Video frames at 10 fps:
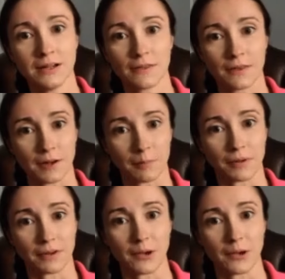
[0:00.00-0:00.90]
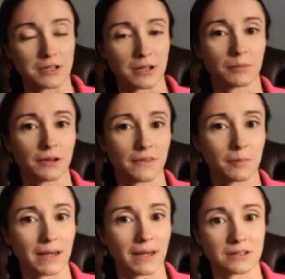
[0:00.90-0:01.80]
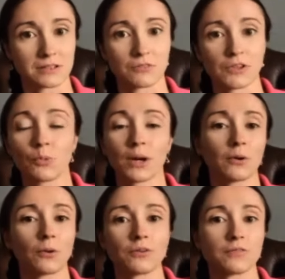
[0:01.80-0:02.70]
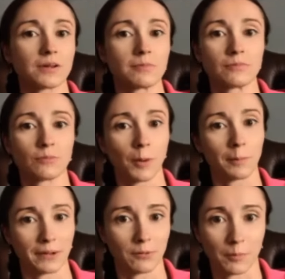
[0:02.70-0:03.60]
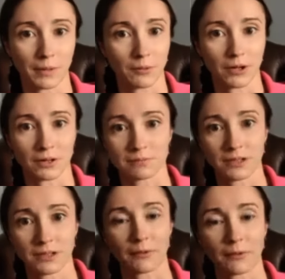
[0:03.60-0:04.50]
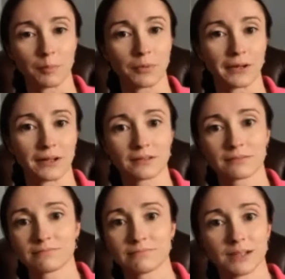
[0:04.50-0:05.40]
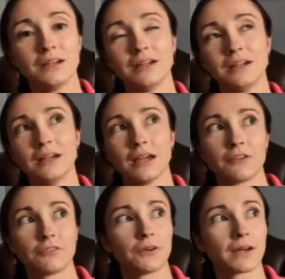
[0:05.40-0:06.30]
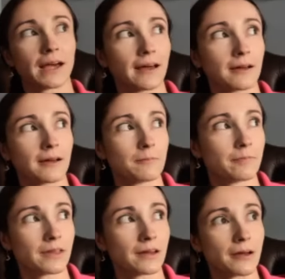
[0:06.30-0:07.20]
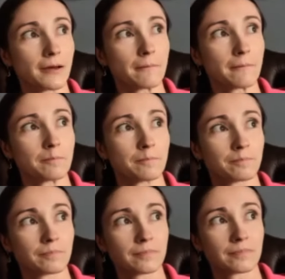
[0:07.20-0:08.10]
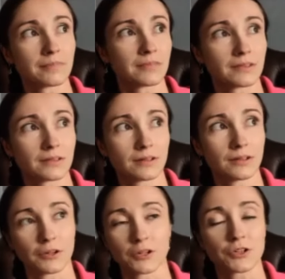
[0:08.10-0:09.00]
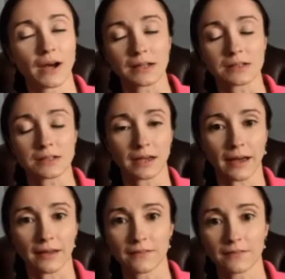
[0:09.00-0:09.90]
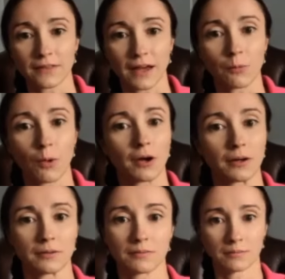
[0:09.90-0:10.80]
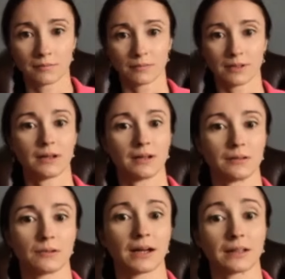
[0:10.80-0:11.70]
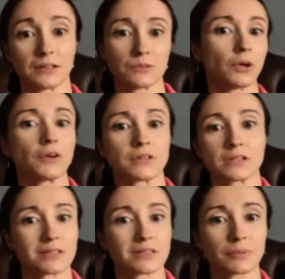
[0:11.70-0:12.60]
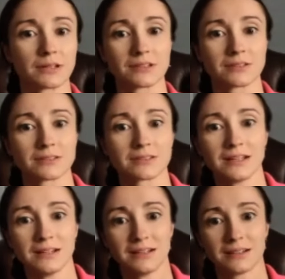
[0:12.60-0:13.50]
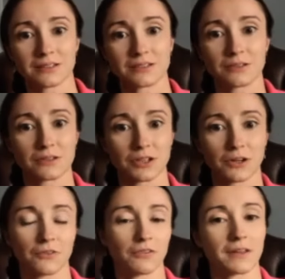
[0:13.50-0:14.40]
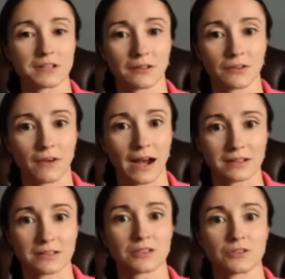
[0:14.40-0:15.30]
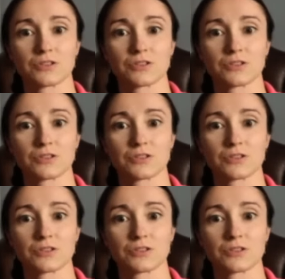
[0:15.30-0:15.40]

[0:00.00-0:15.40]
the number you end up with, the better. So if you win all of them one by one, you get 1 point. If you get, you're trying to get that one in at least one of the disciplines, because as soon as you go further down the ranks, it's just